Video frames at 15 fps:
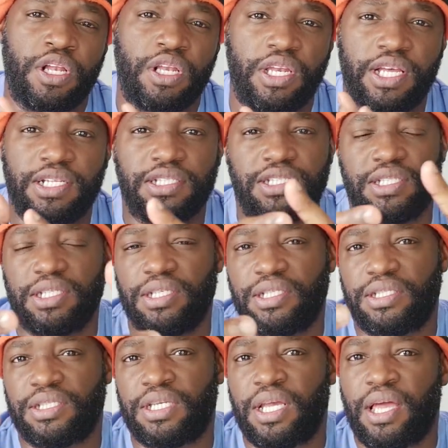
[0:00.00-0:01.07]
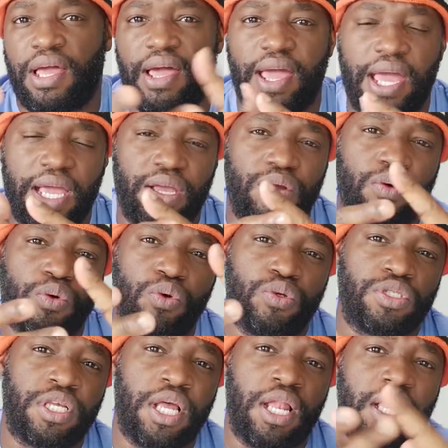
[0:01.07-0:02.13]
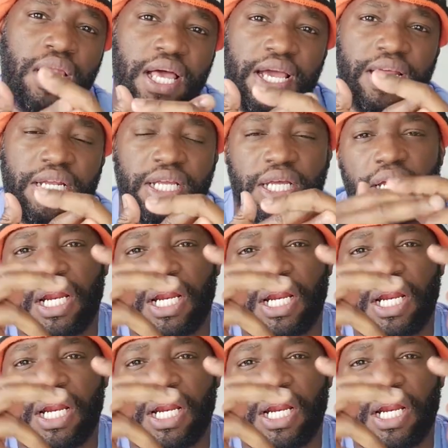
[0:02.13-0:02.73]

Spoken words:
lenses, angles, lighting.